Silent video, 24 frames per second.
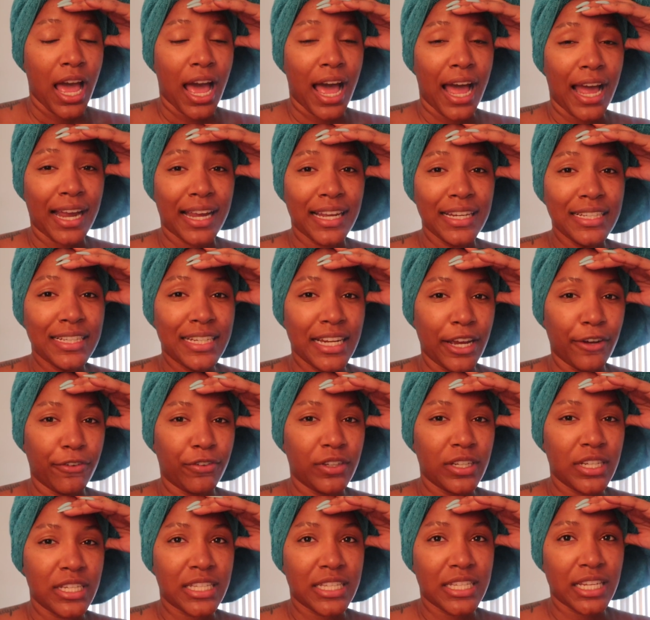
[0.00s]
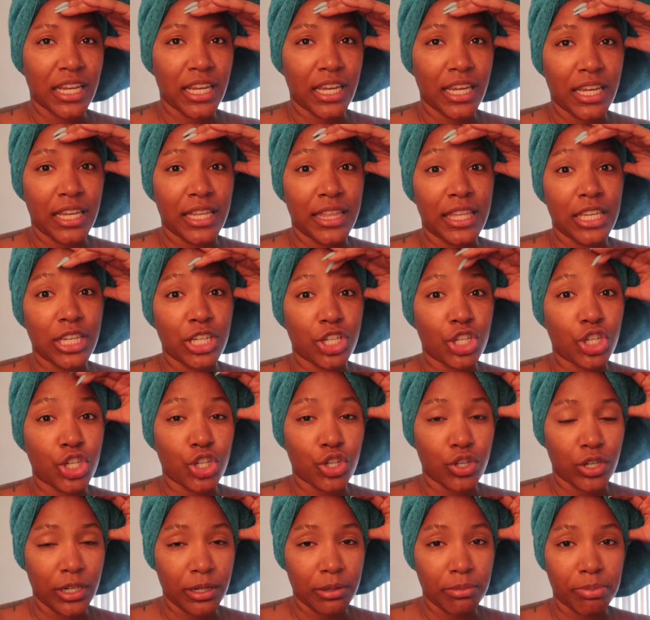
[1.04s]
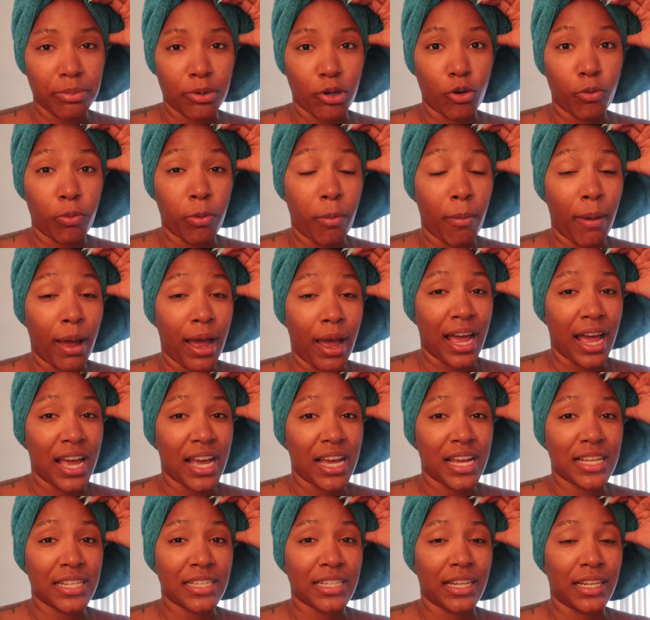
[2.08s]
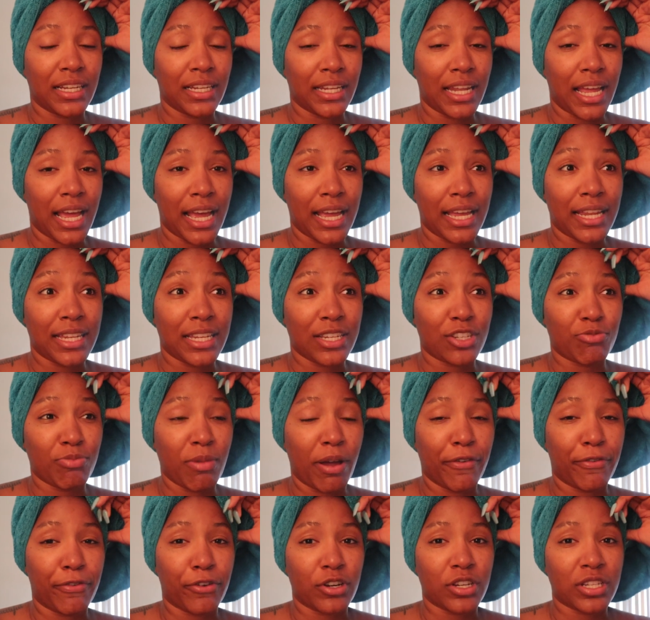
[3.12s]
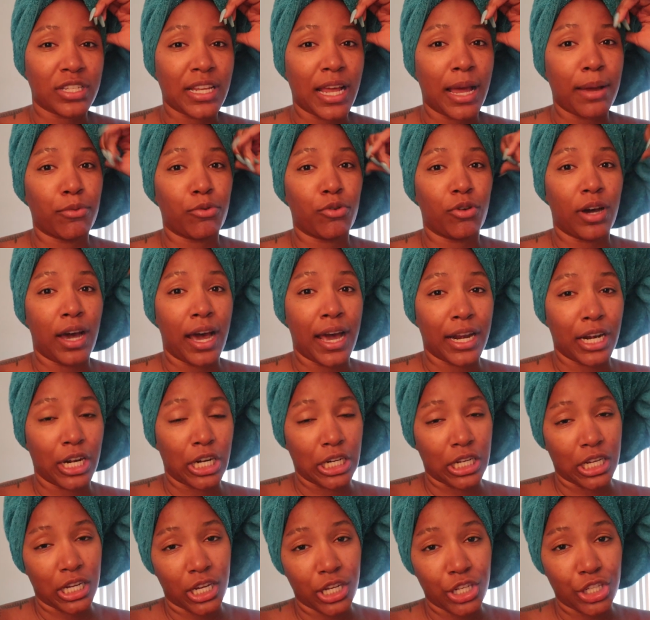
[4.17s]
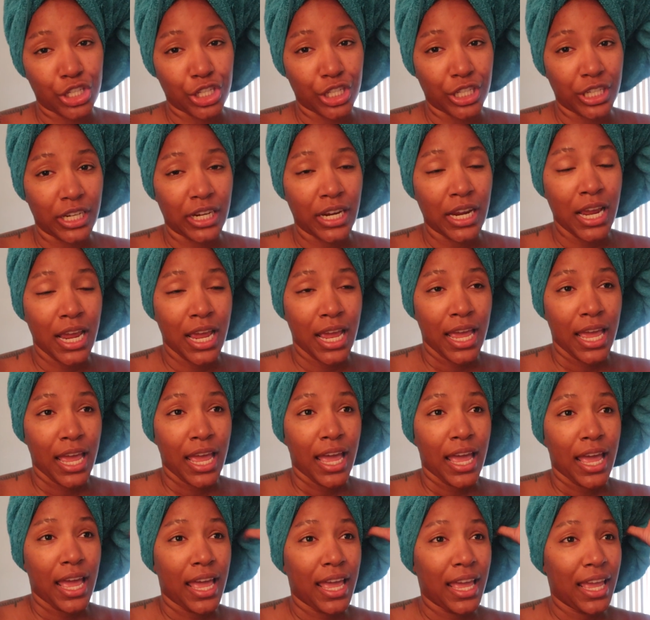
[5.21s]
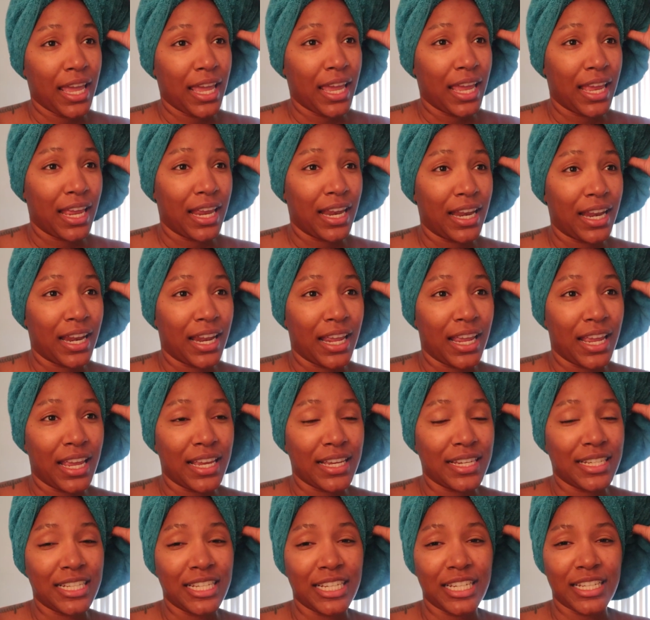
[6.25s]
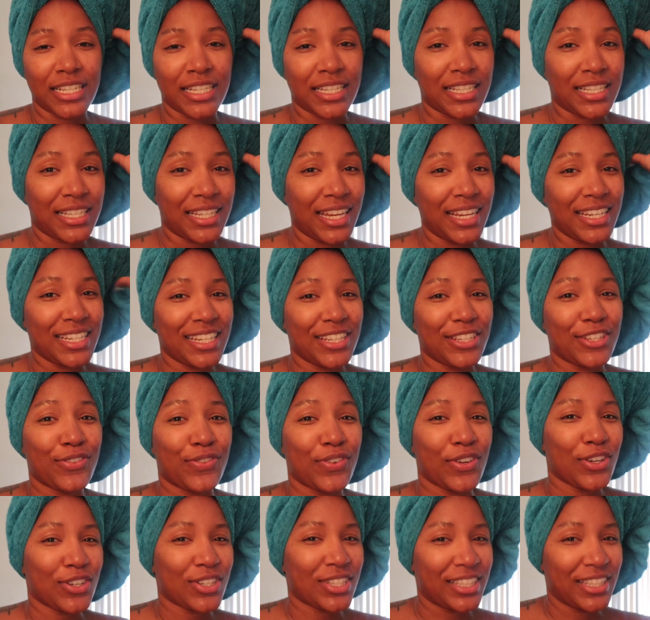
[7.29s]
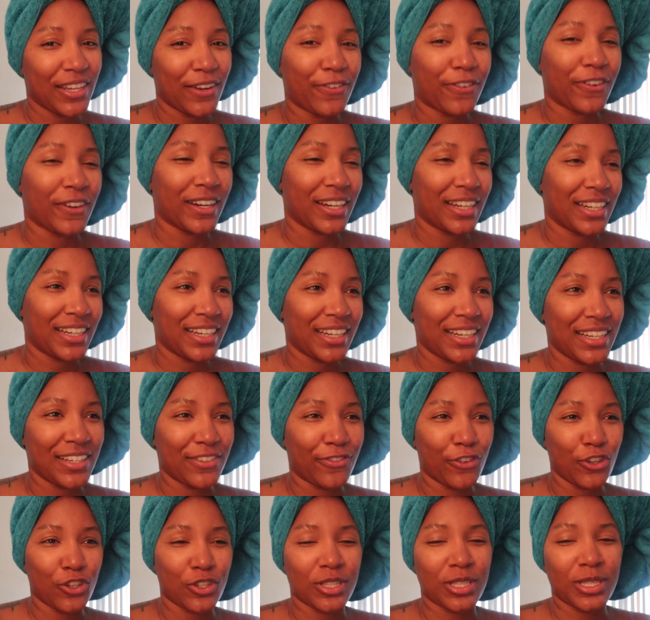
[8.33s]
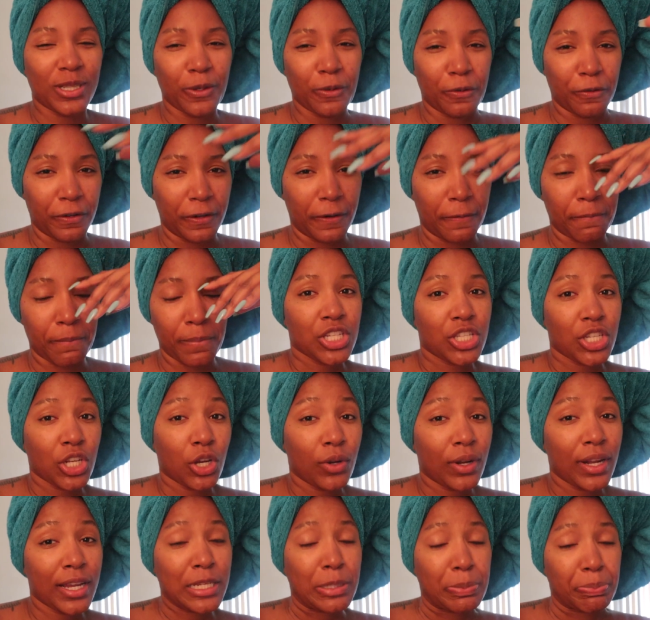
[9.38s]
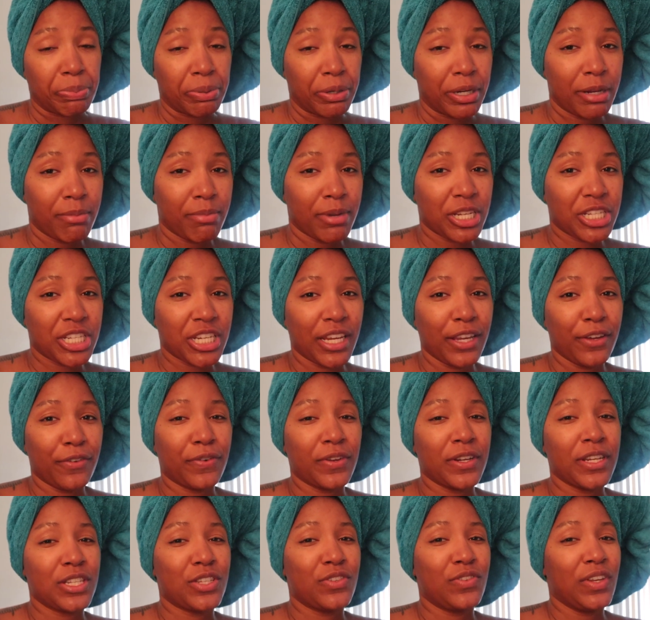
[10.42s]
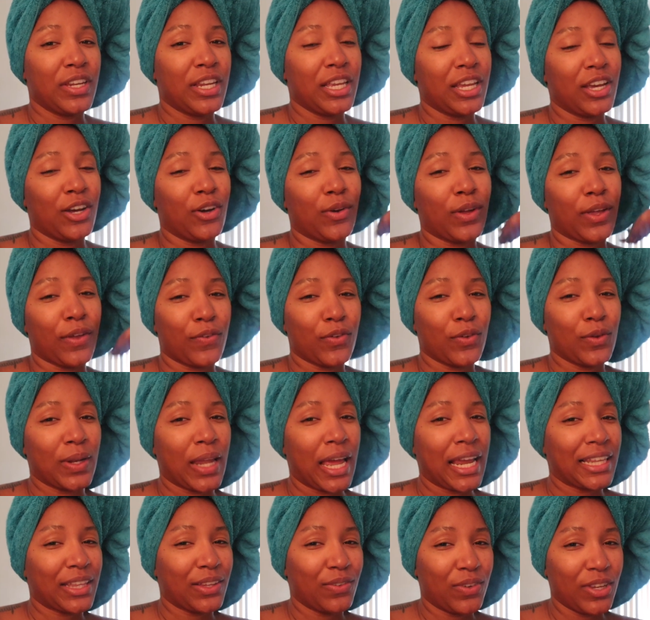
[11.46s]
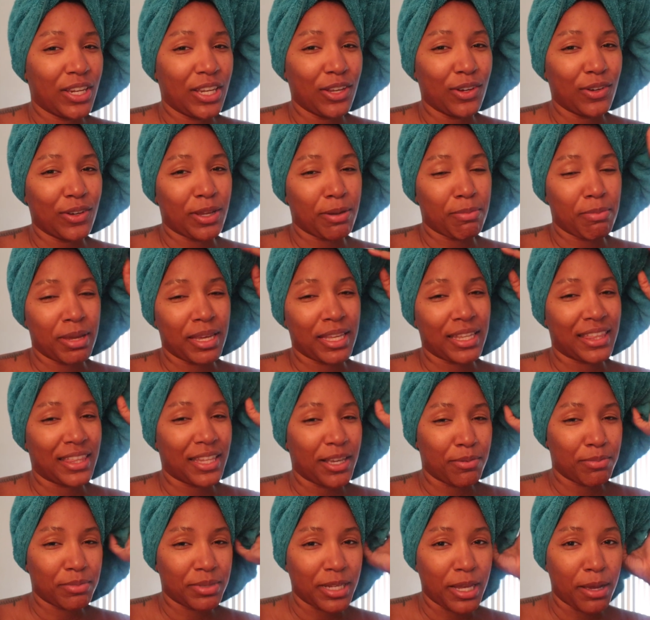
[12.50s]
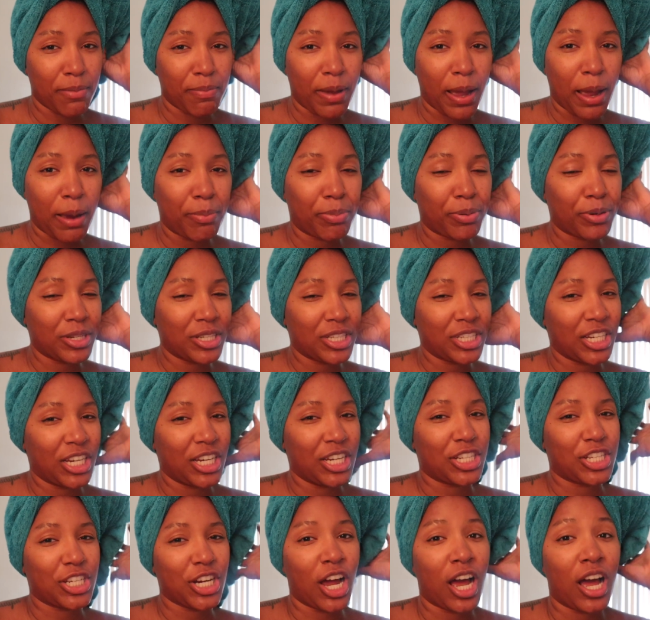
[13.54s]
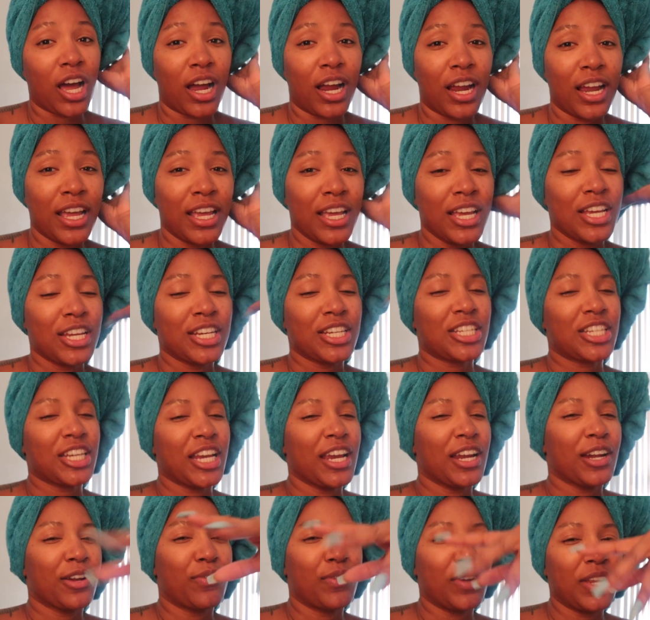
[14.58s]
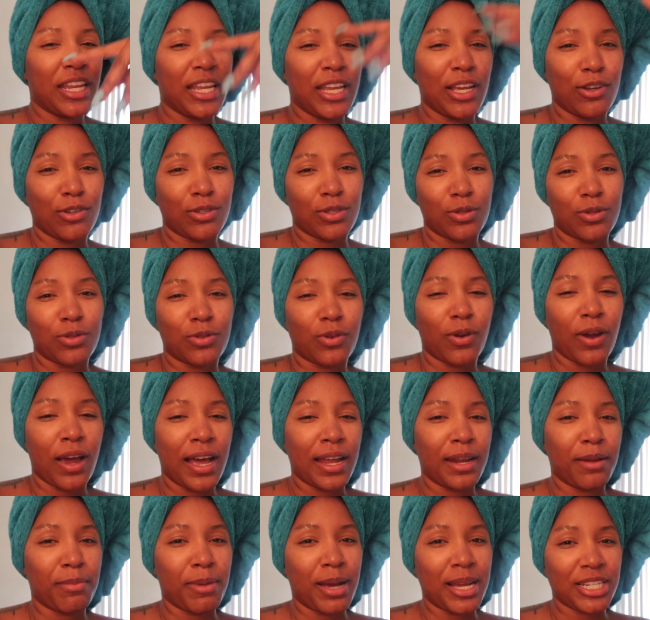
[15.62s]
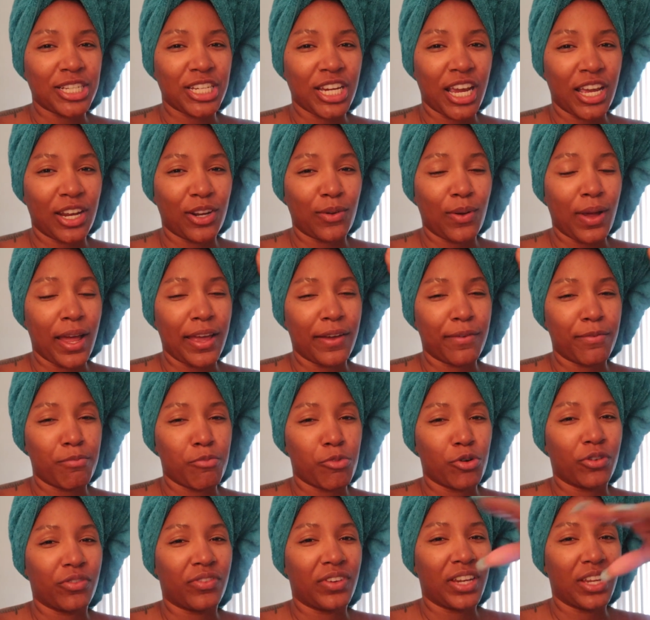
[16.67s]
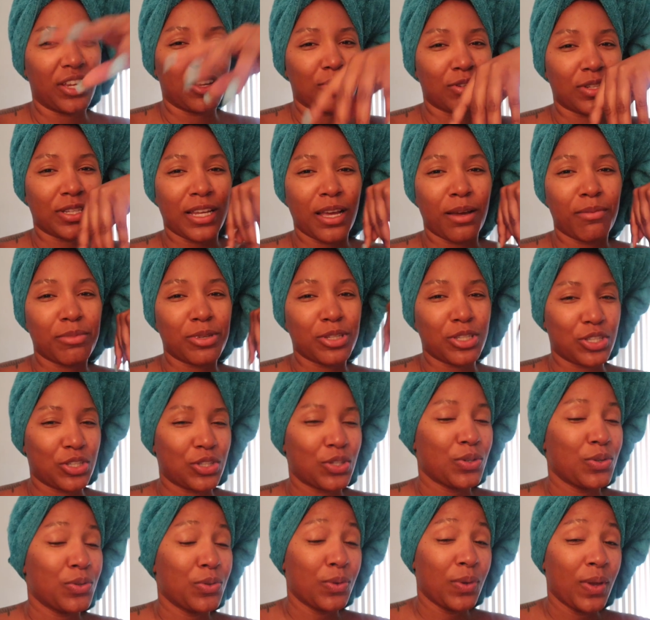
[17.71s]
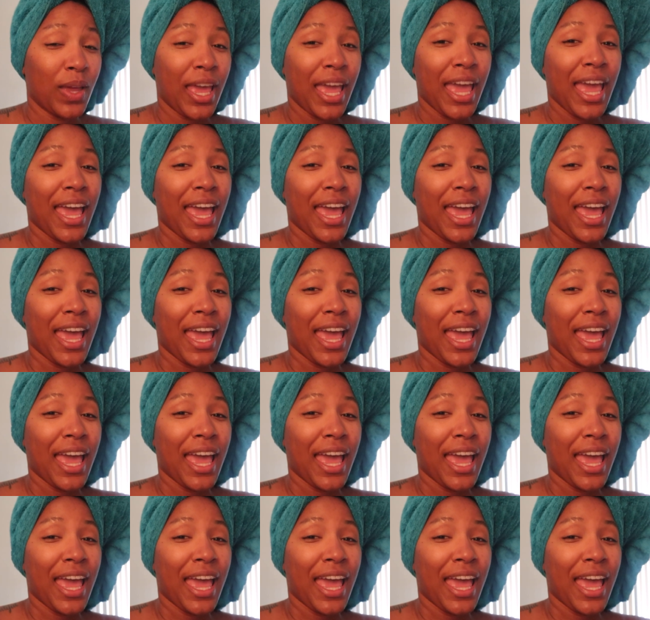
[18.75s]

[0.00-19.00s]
I can definitely say this trip opened eyes a lot. This is my first time going out of the country and it just it just feels different. It feels different. So that's pretty much it for this video. If you like the video, give me a thumbs up. I appreciate y'all. Share the video, subscribe to my channel. I have more videos coming soon.